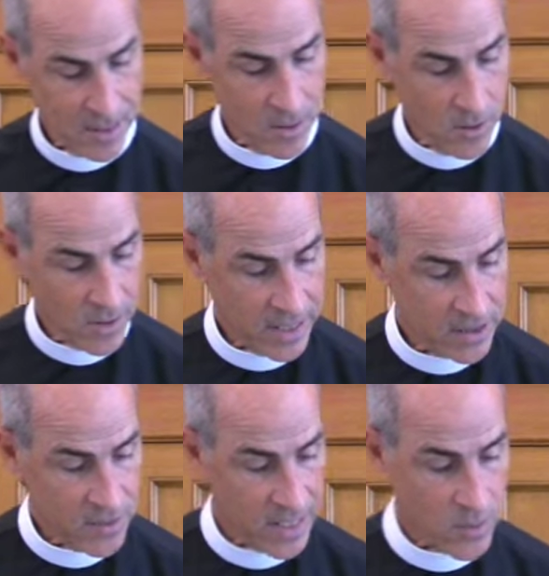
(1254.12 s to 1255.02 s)
Okay,
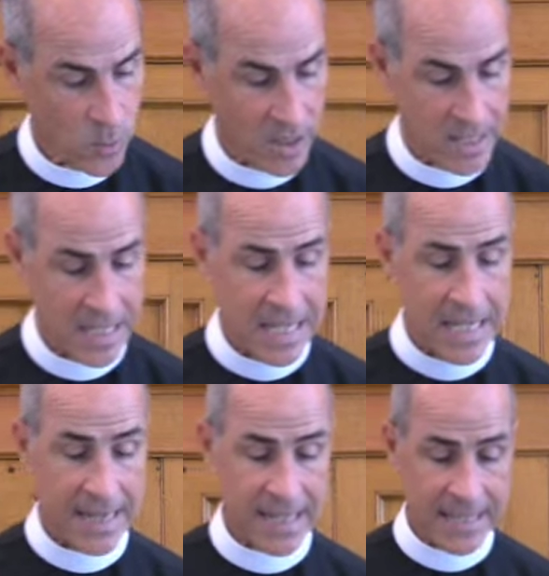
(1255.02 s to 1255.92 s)
so that's one.
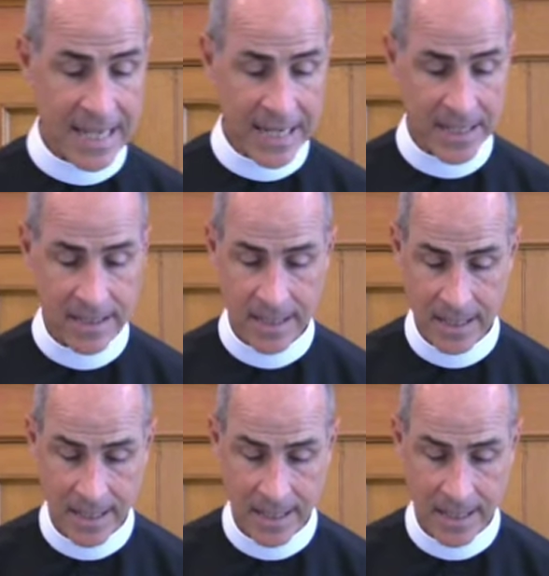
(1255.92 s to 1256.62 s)
The second